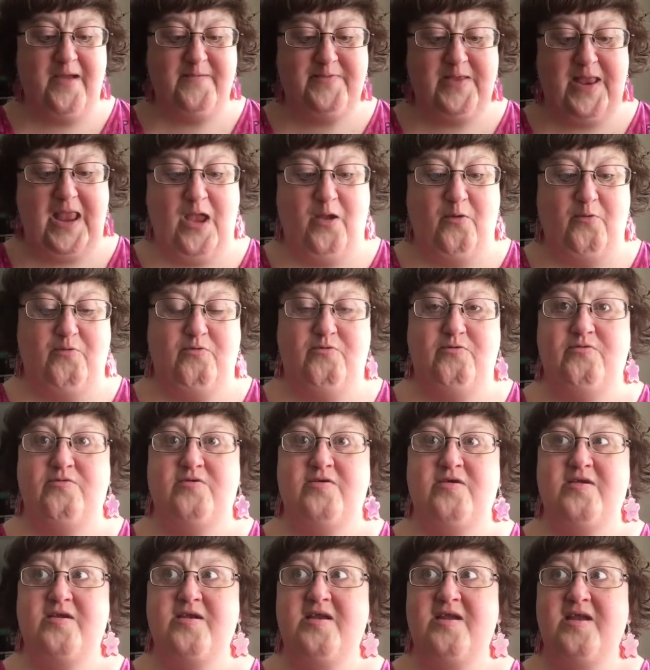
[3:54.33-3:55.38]
an hour,
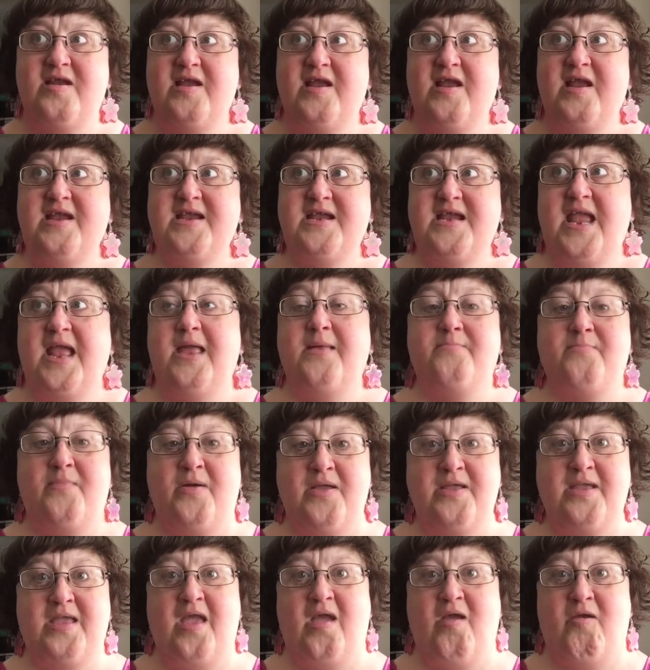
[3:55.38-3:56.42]
Ken
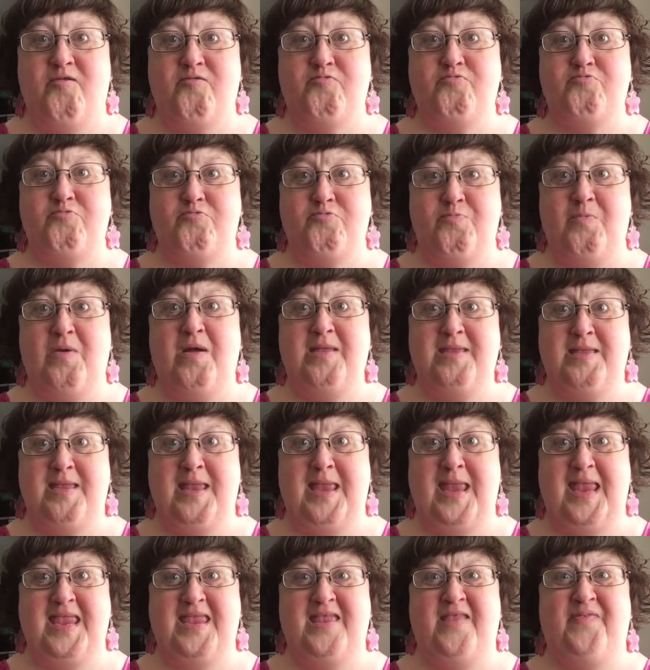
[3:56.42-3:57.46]
Munkhouse responded.
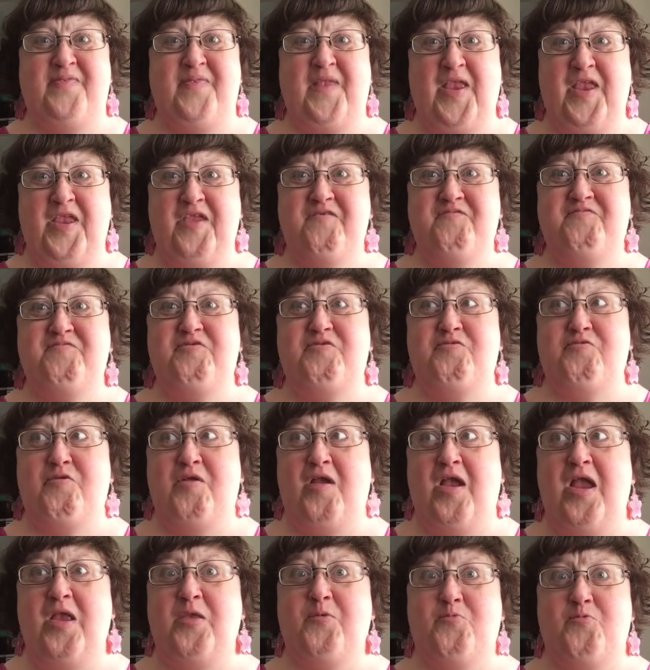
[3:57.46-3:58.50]
He said, thank you for your
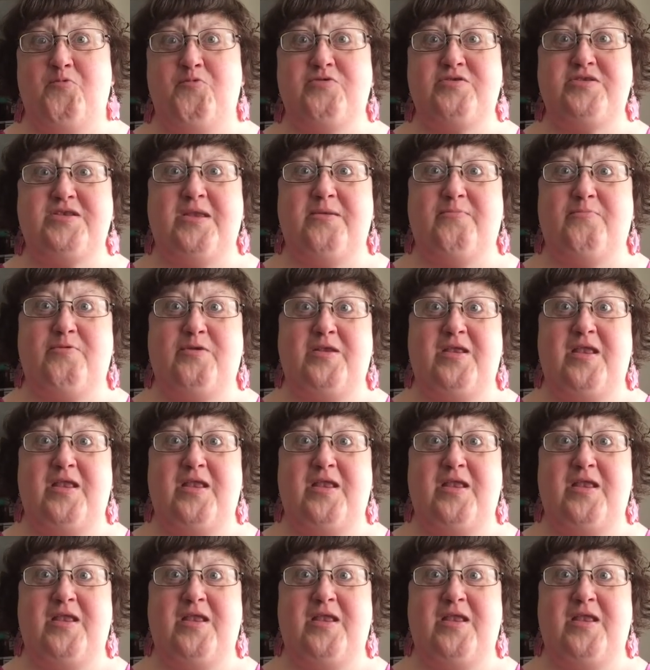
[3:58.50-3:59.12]
kind words, Kimberly.